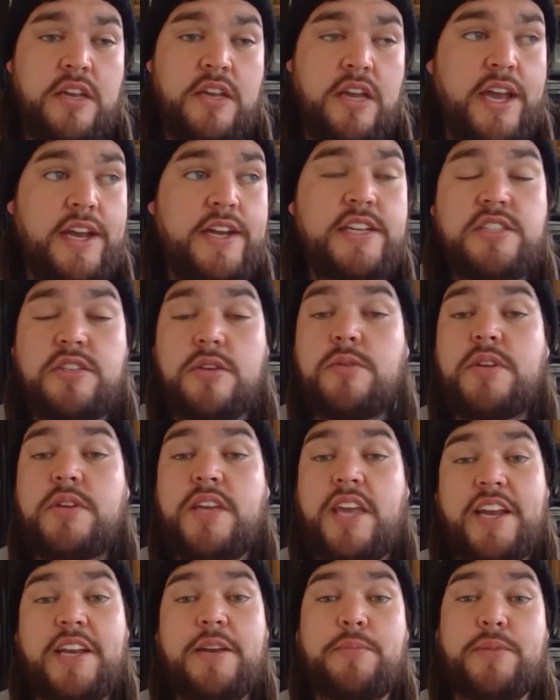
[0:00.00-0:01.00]
And it's
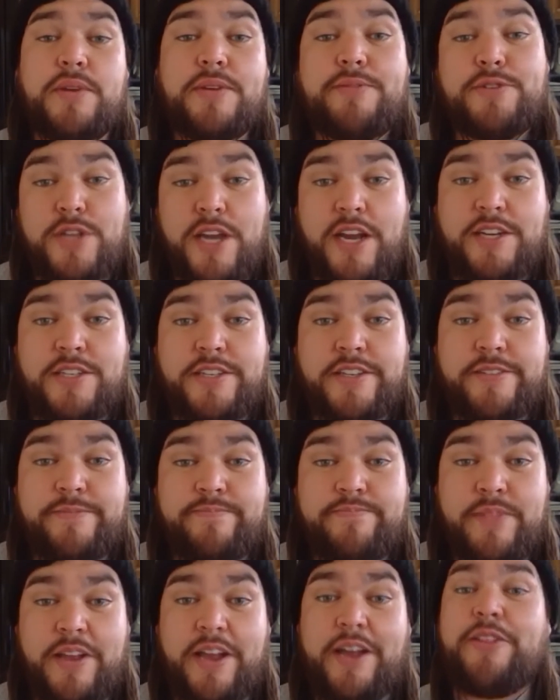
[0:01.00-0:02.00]
okay to be rejected.
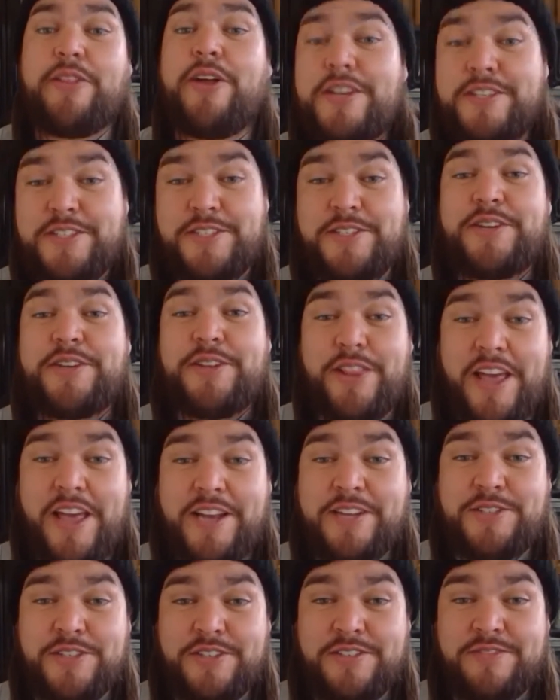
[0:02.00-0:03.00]
I lost an
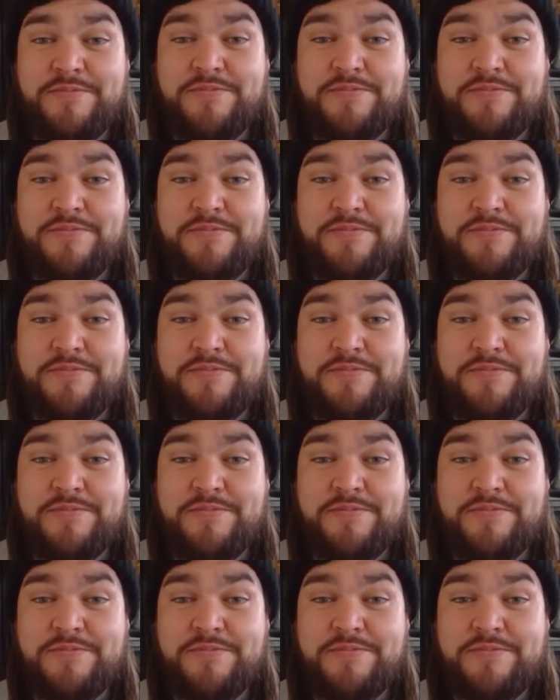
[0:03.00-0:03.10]
election.